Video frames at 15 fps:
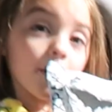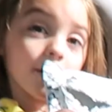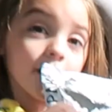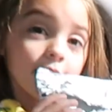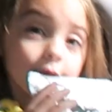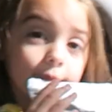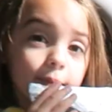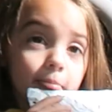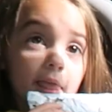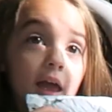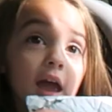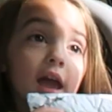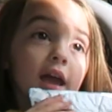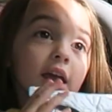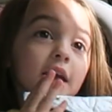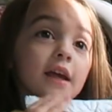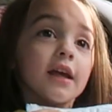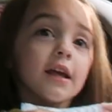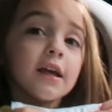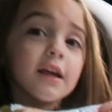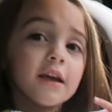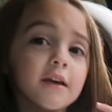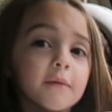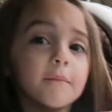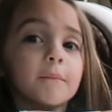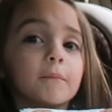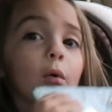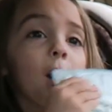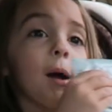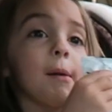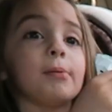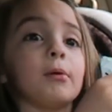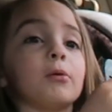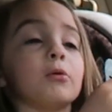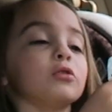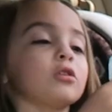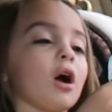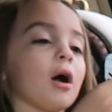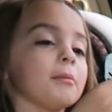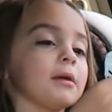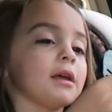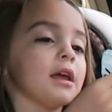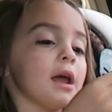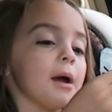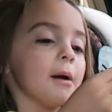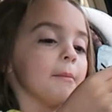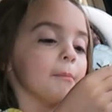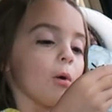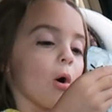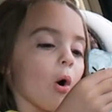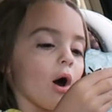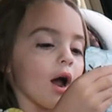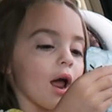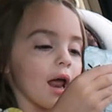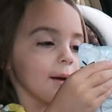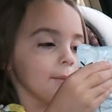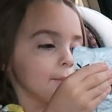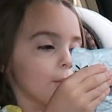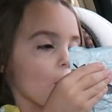eh, eh, more people more and